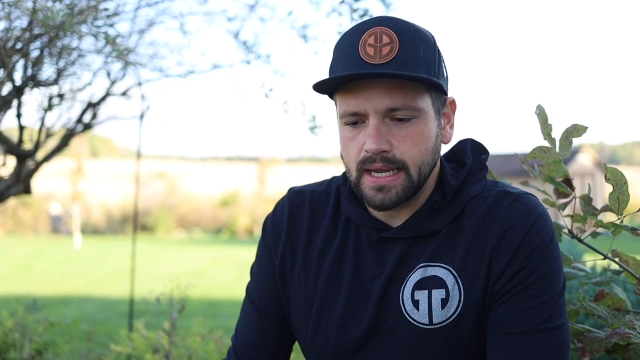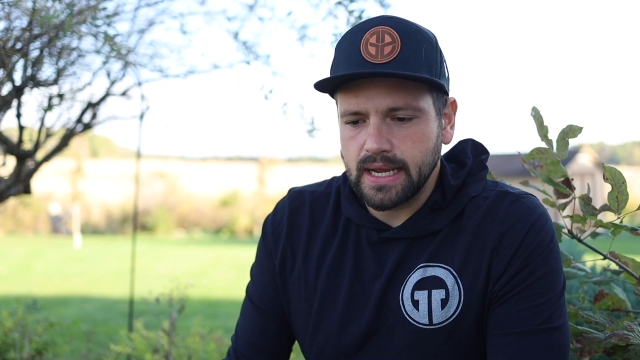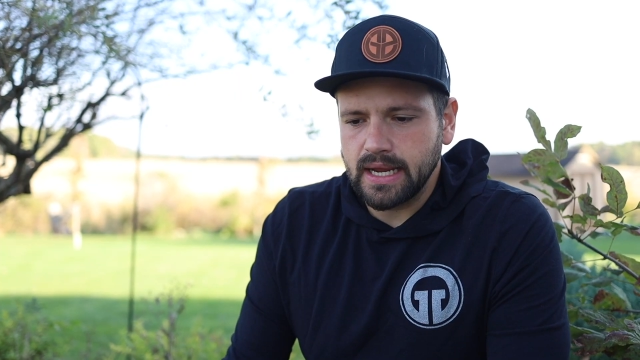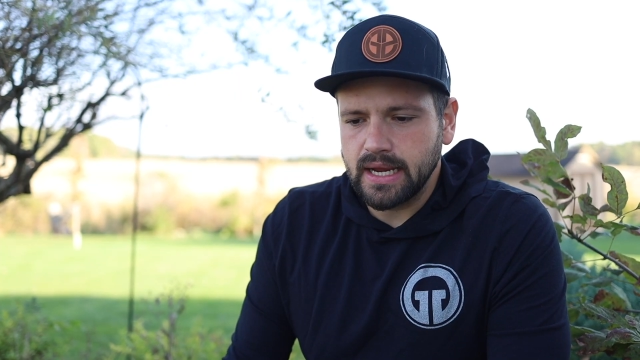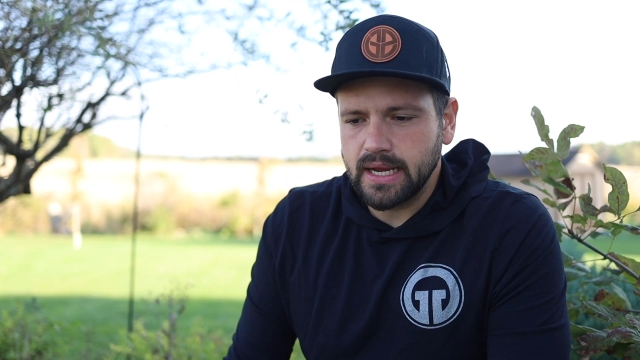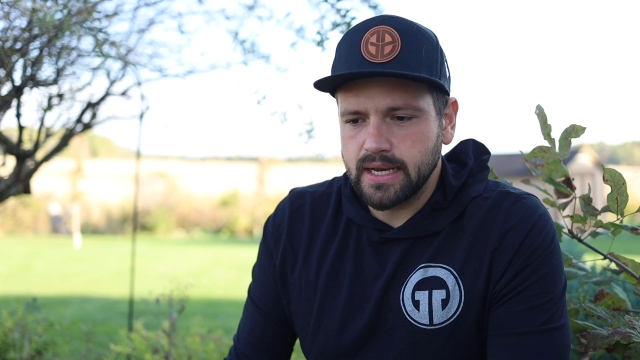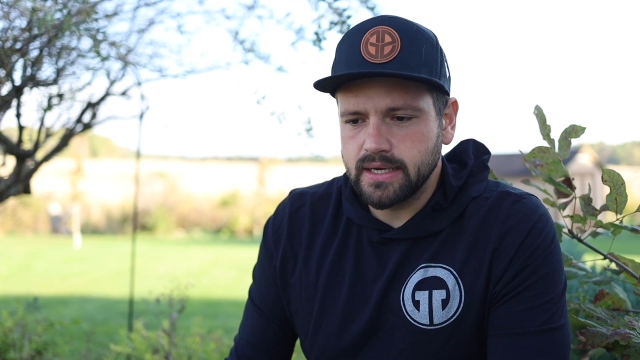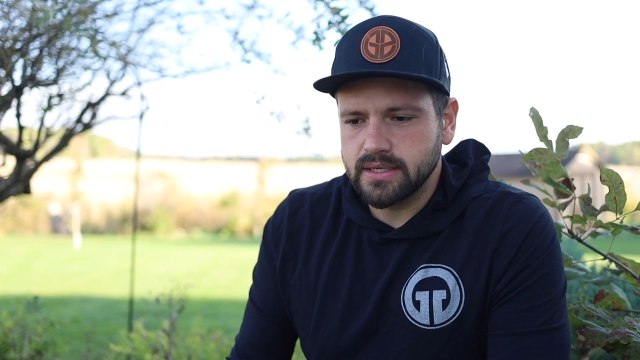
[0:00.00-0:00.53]

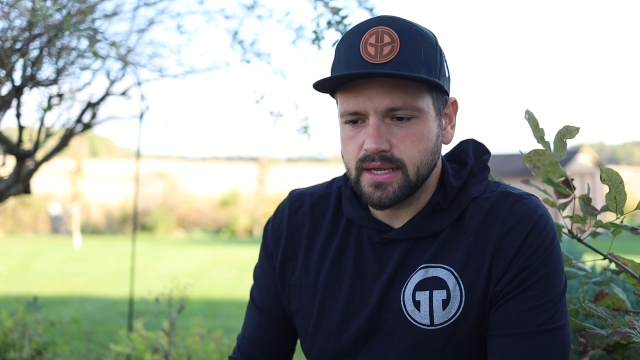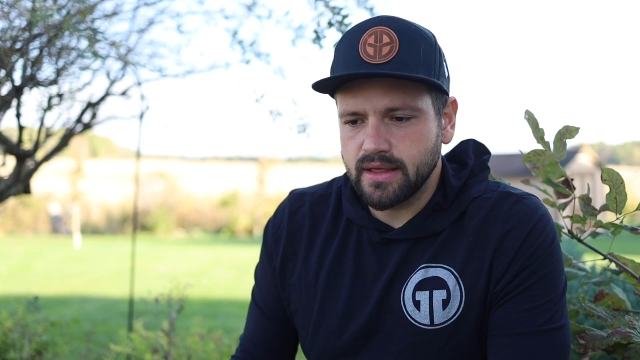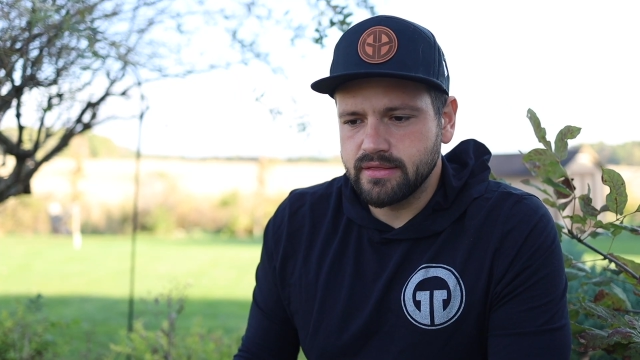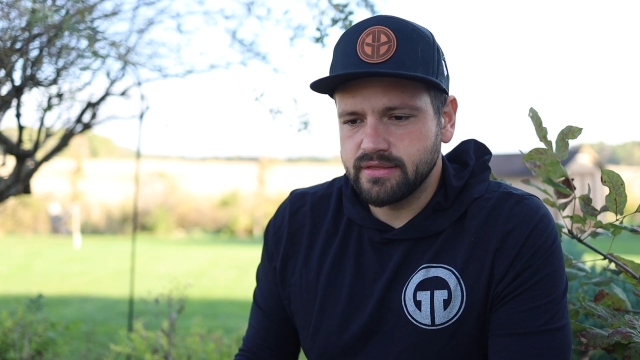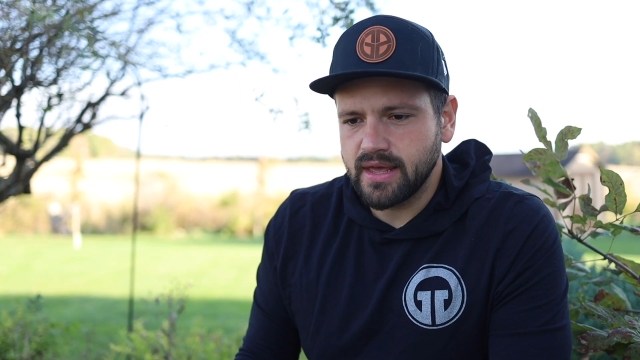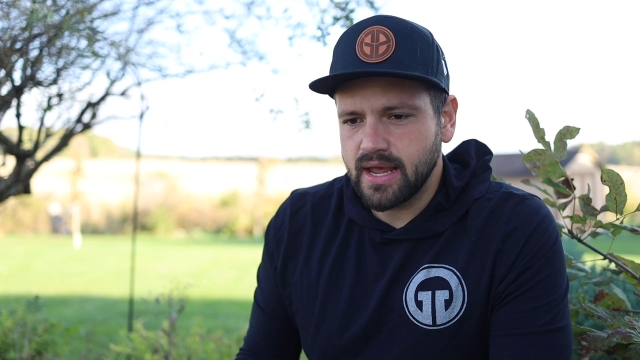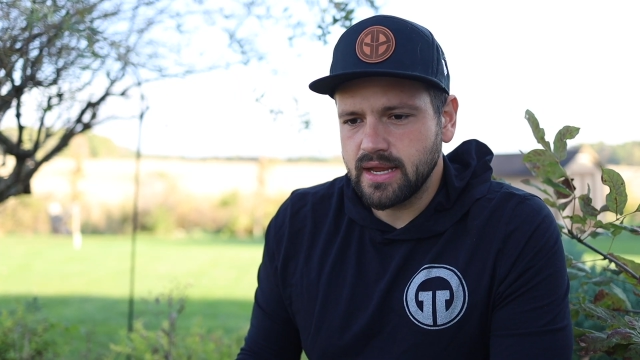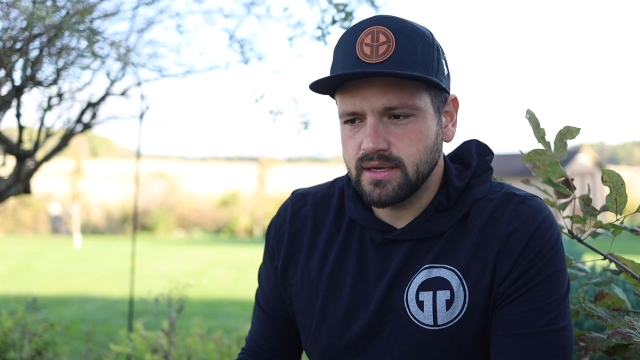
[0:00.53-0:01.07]
And
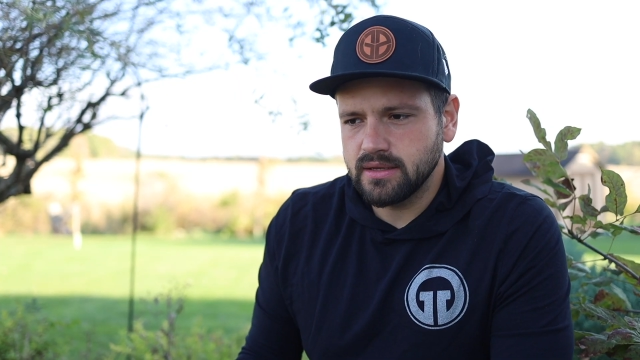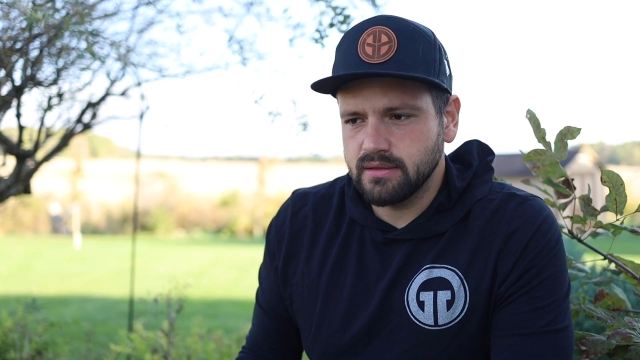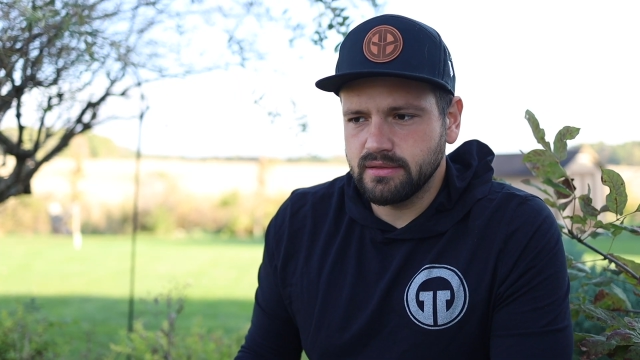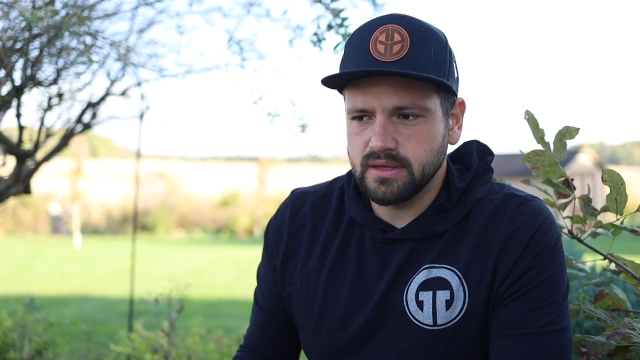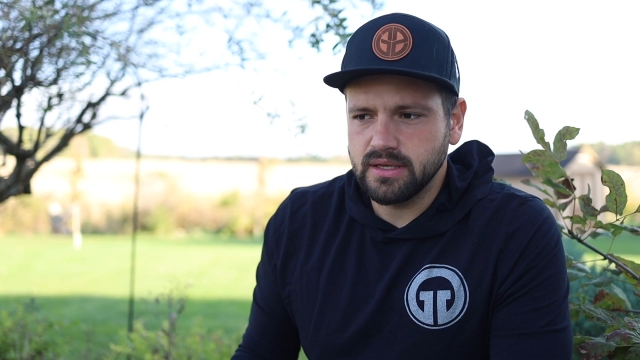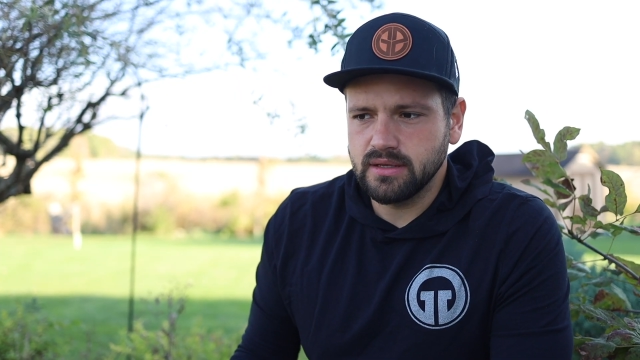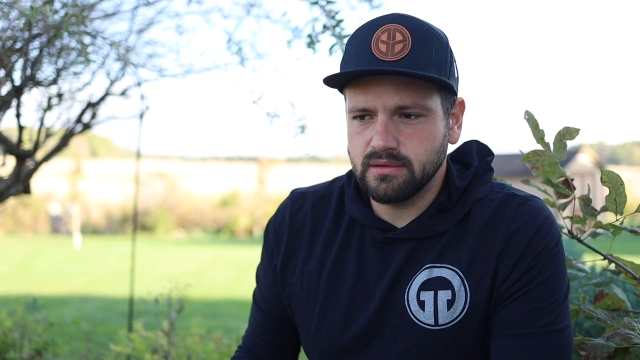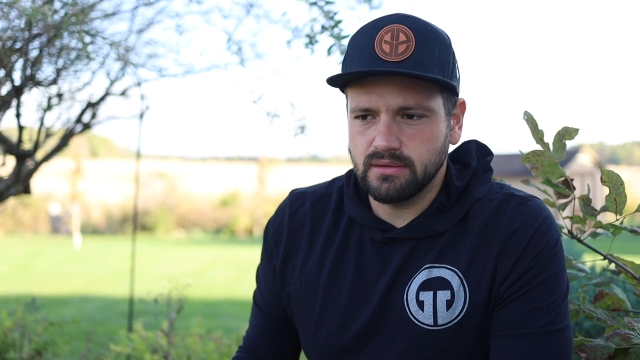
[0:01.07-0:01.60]
then
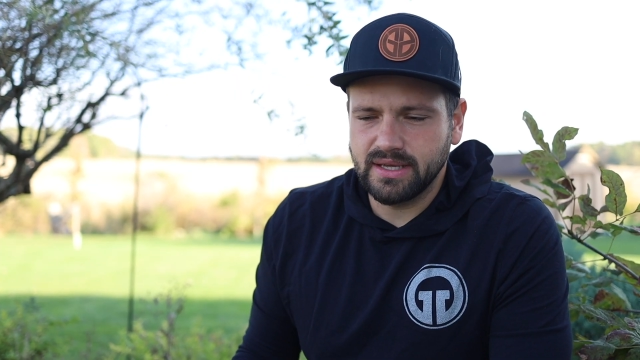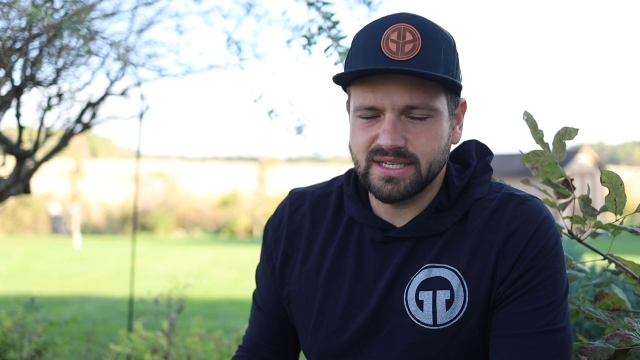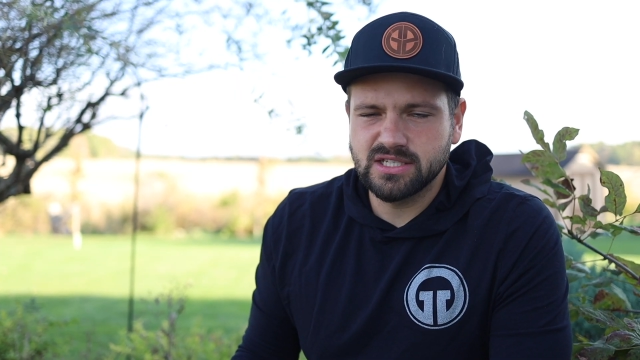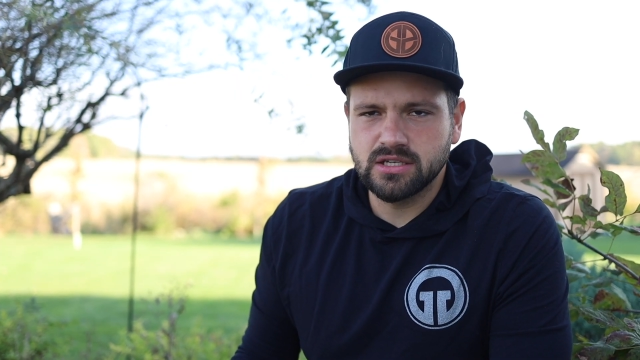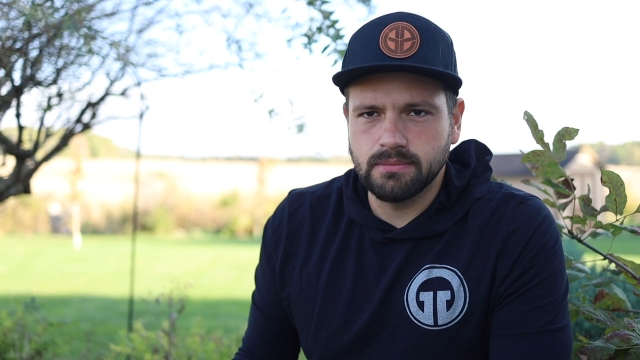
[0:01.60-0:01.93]
the like